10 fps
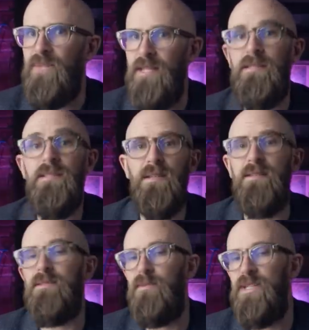In
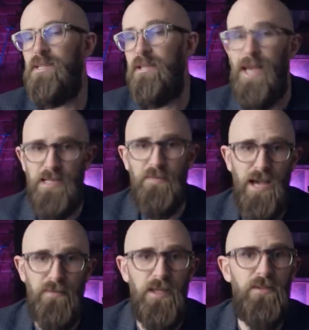addition to Britain, gas
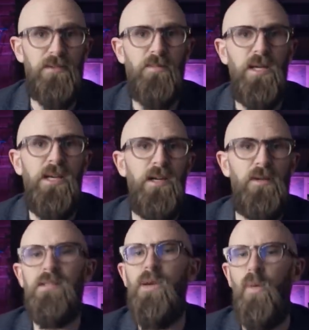bag vehicles were
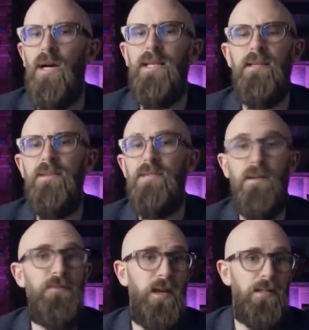also widely used
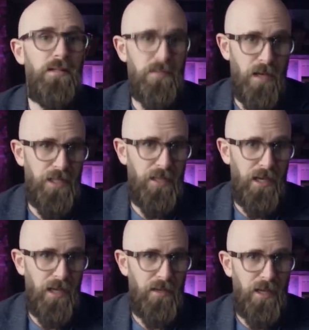in France, Germany,
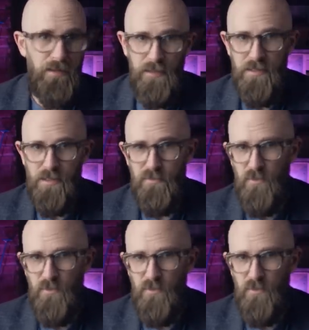and the Netherlands.